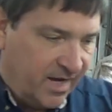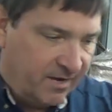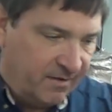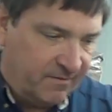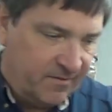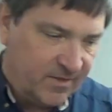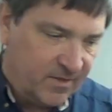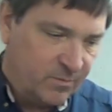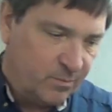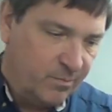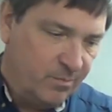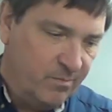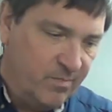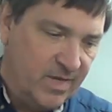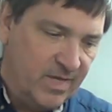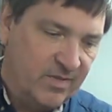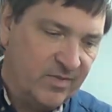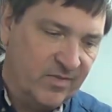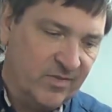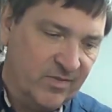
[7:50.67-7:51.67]
If this
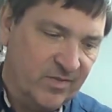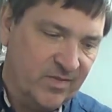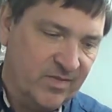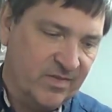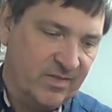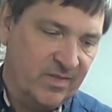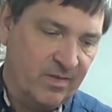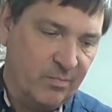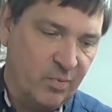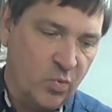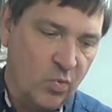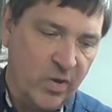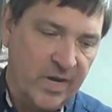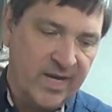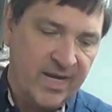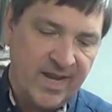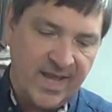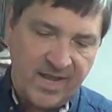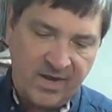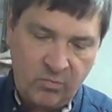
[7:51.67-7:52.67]
misses the
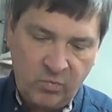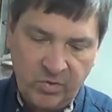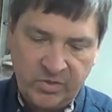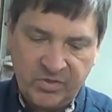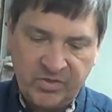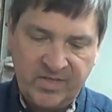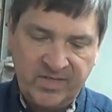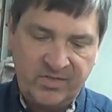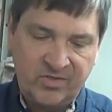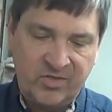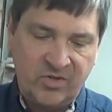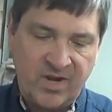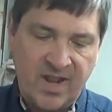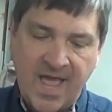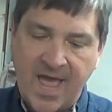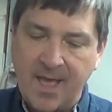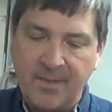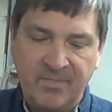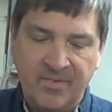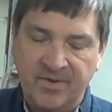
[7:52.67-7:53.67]
point at which this should
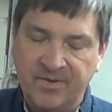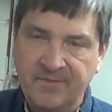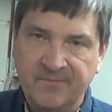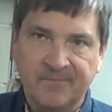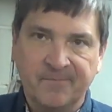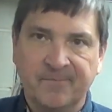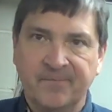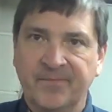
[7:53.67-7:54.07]
happen,